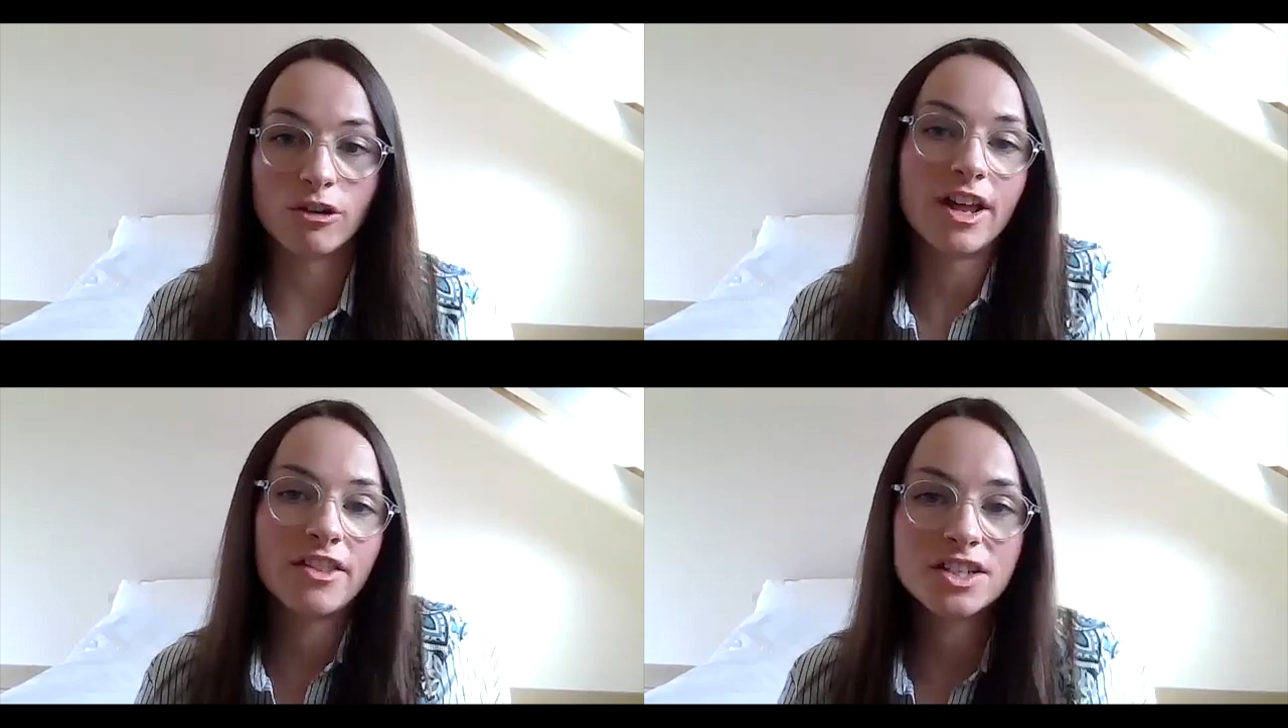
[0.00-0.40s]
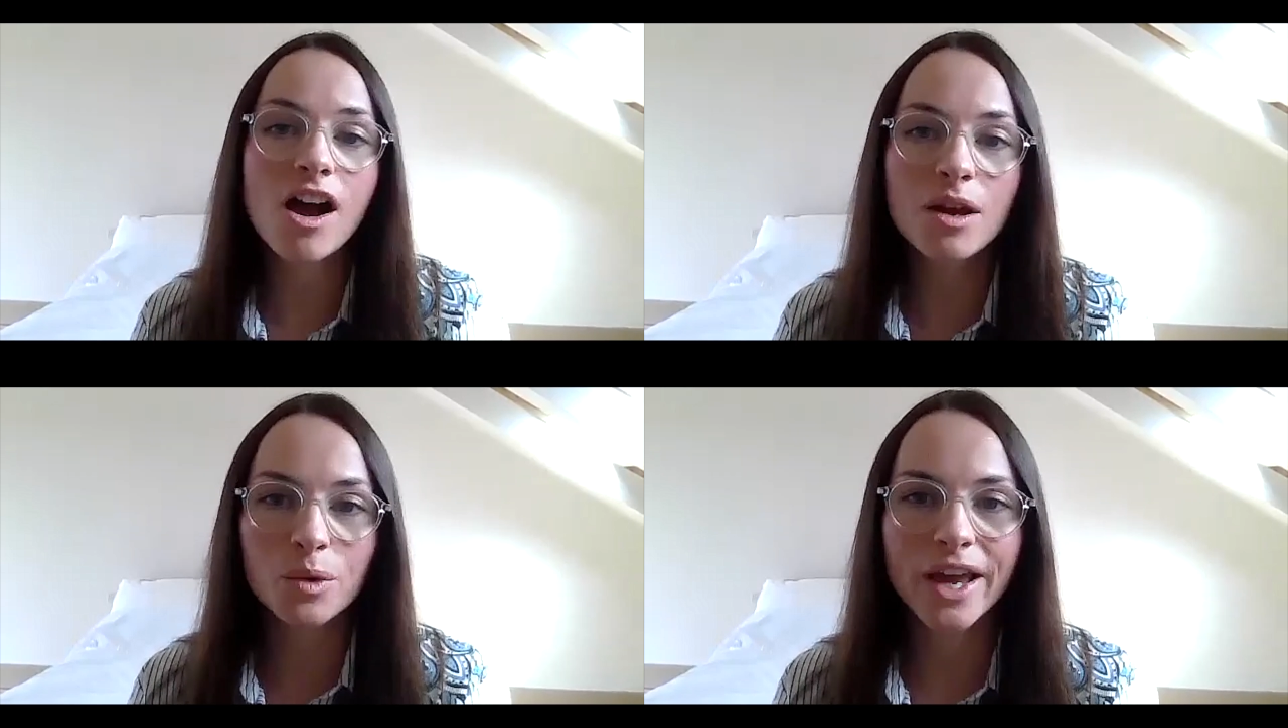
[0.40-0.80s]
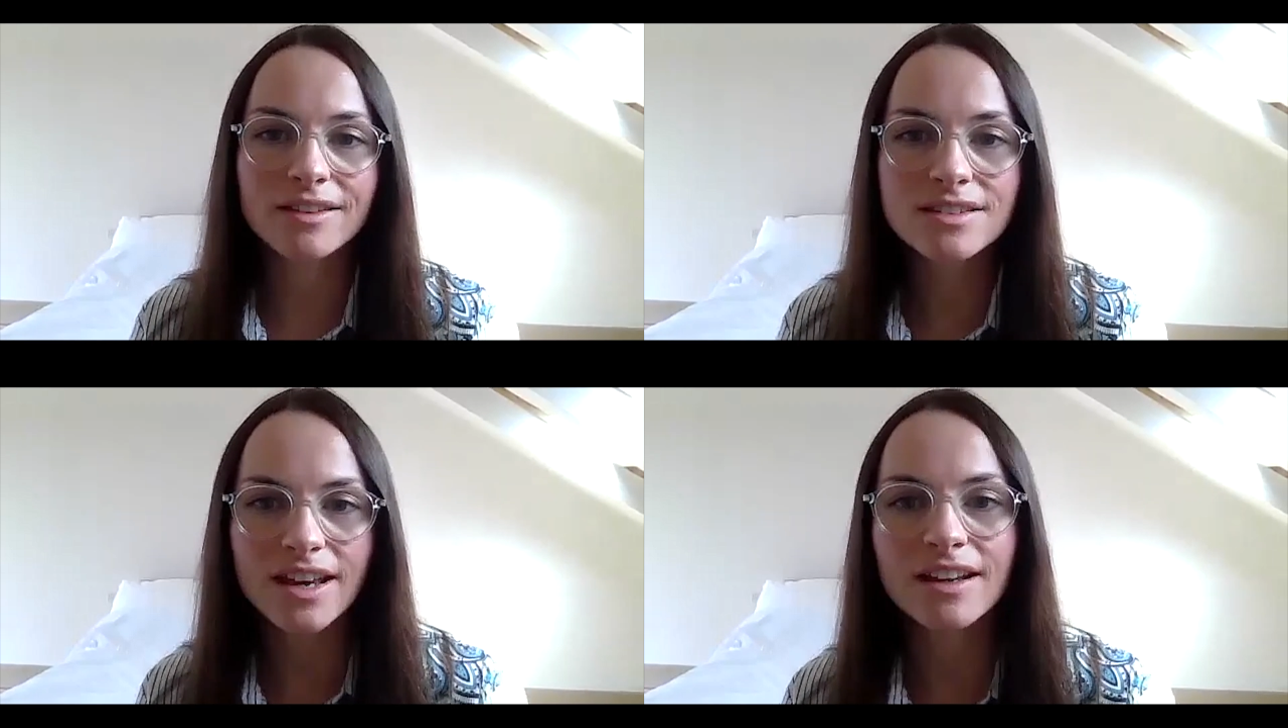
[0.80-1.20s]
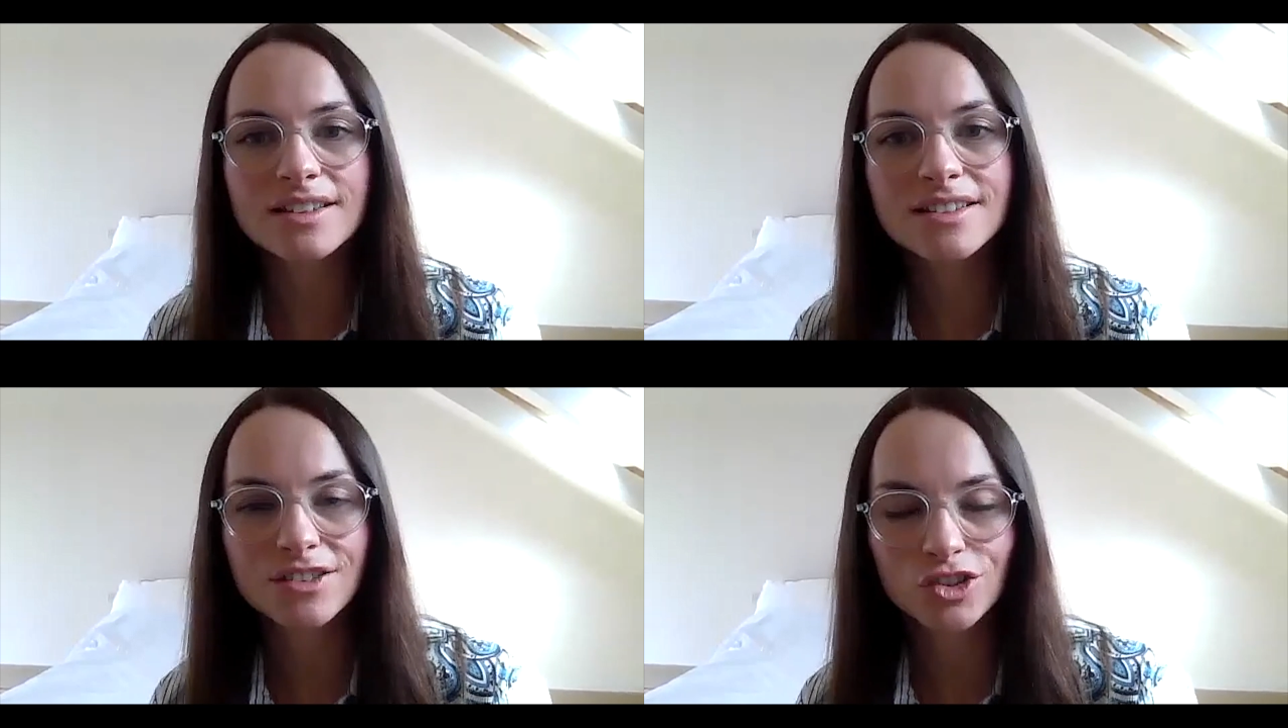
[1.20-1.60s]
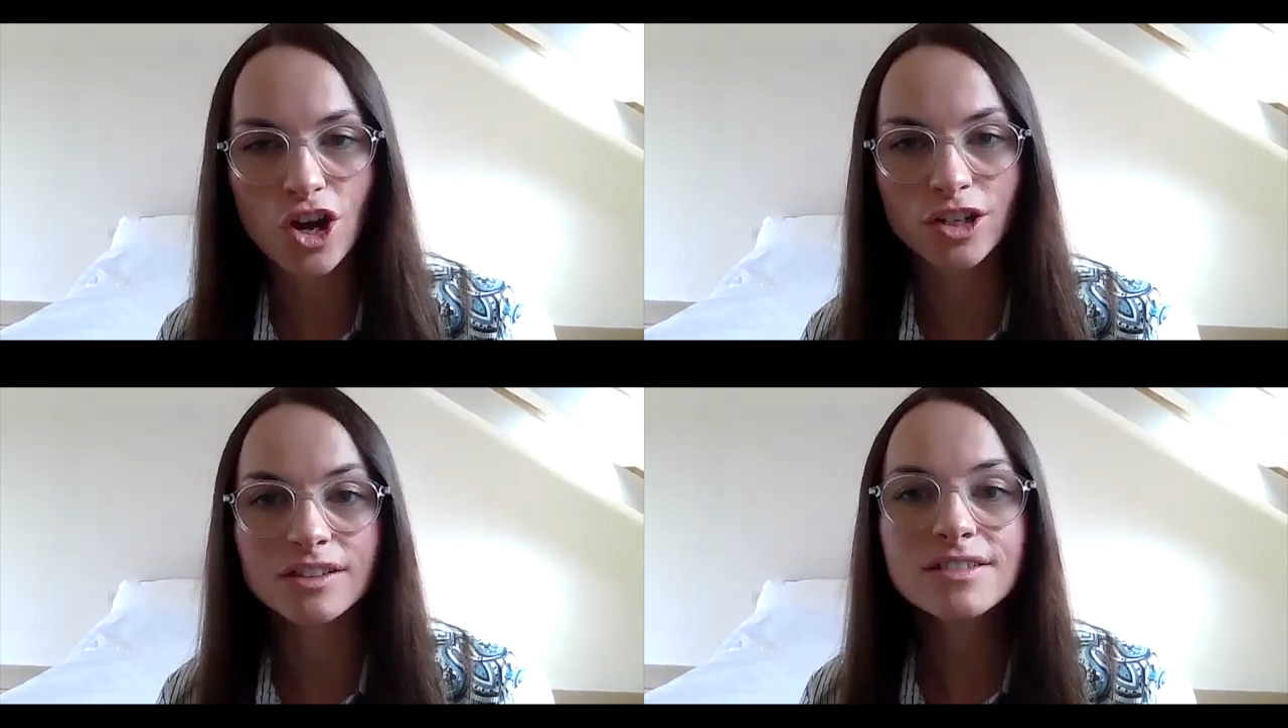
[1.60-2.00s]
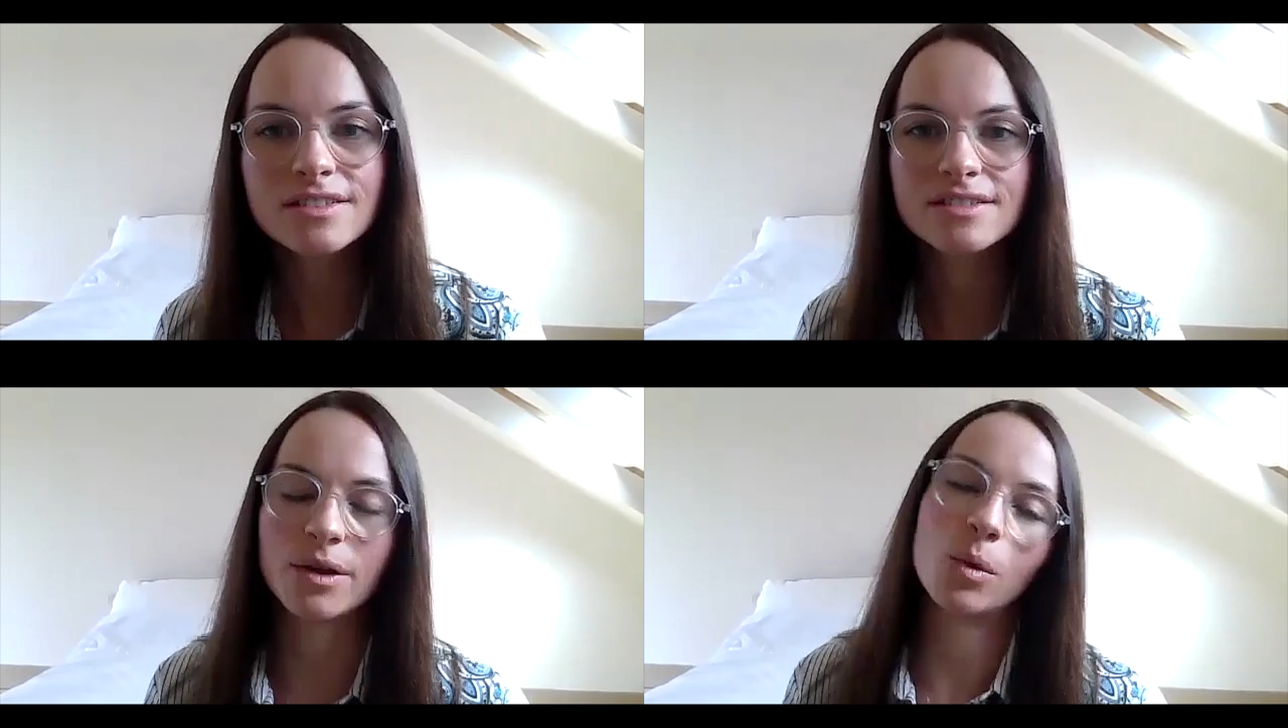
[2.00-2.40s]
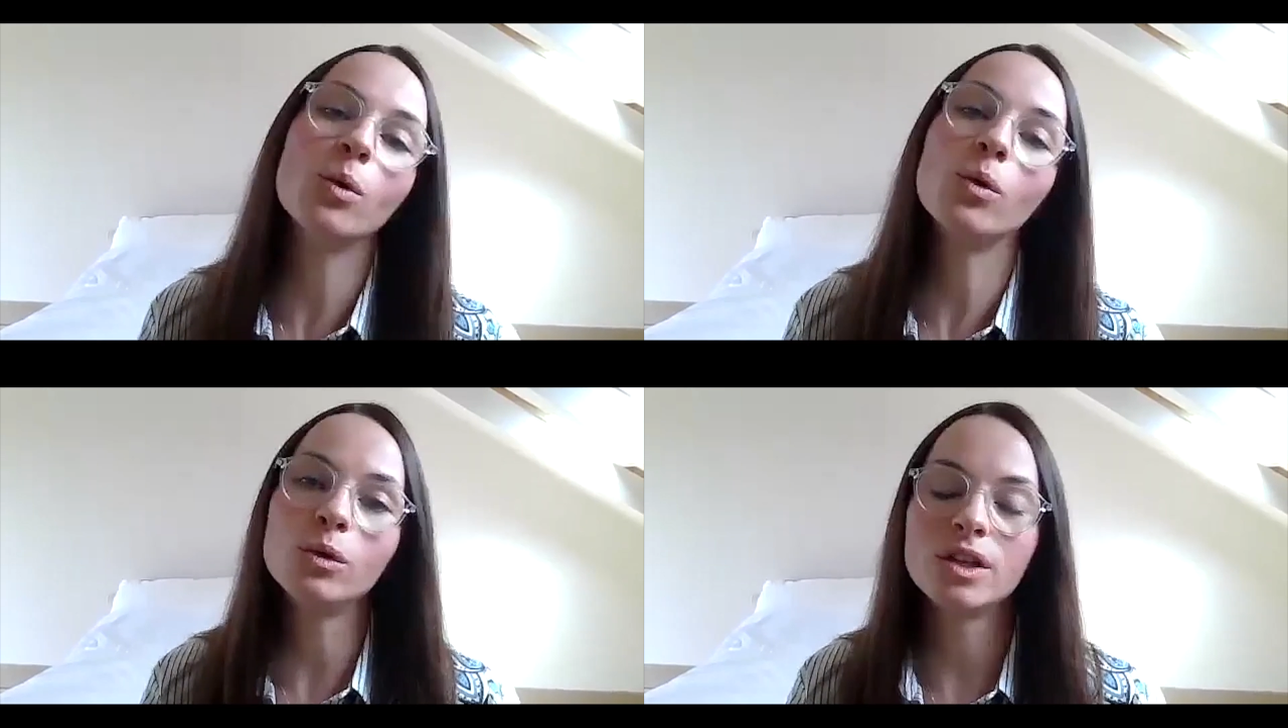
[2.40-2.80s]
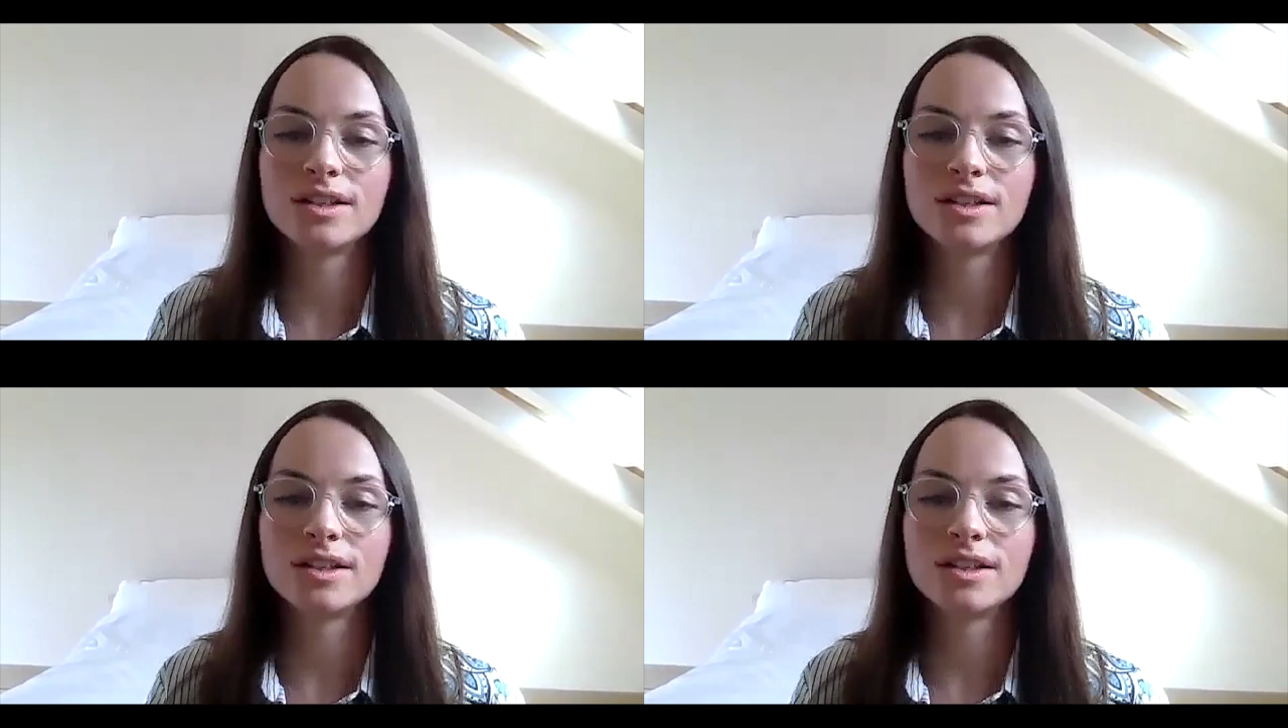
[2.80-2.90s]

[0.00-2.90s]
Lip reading: at the time we had 6 journals. They were all